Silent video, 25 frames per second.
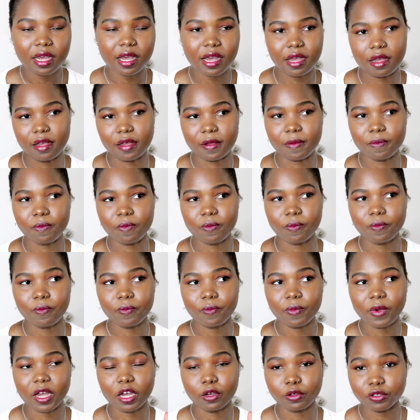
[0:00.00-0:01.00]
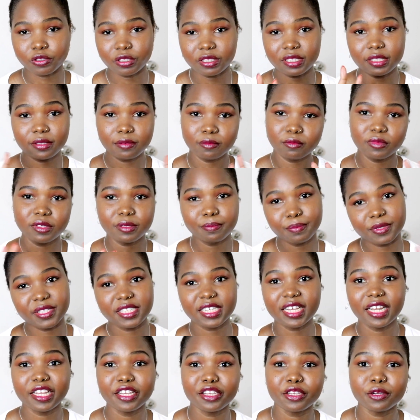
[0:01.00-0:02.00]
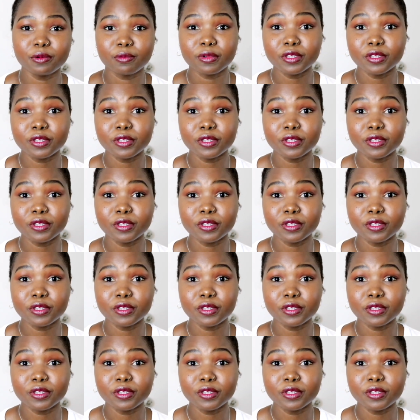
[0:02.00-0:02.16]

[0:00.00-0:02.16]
I'll be telling you